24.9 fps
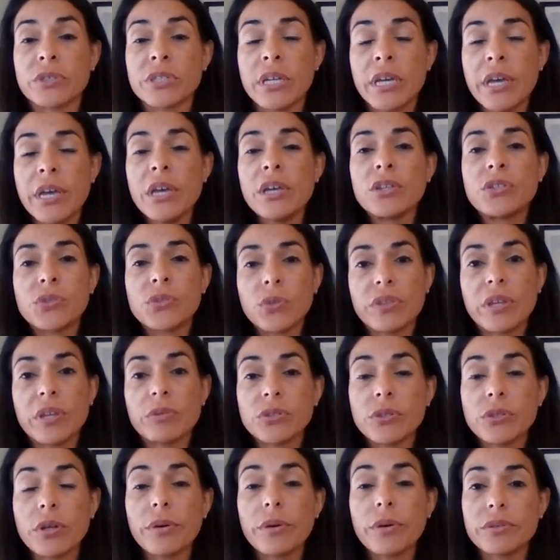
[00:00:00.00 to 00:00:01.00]
So
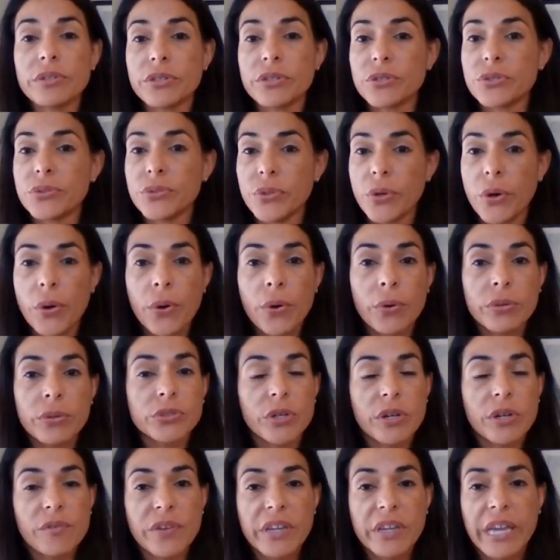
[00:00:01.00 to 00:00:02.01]
there's no
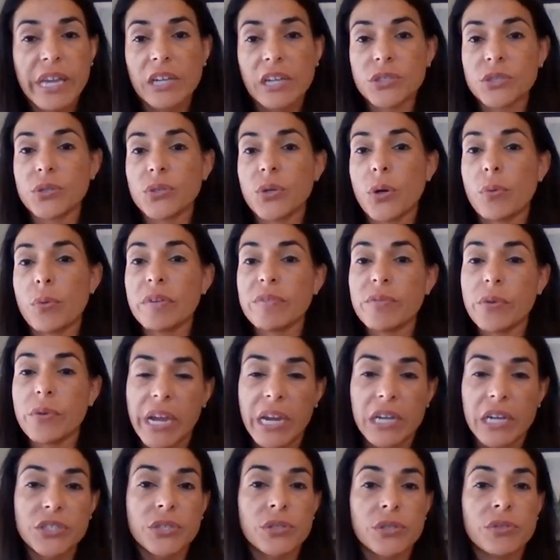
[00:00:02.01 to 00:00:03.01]
certification or
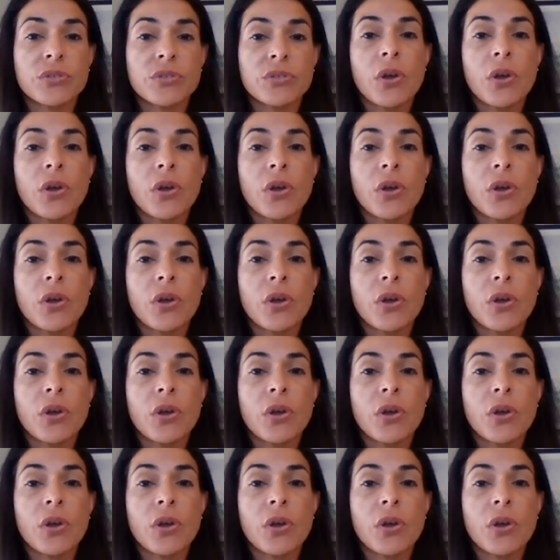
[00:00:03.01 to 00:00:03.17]
revocations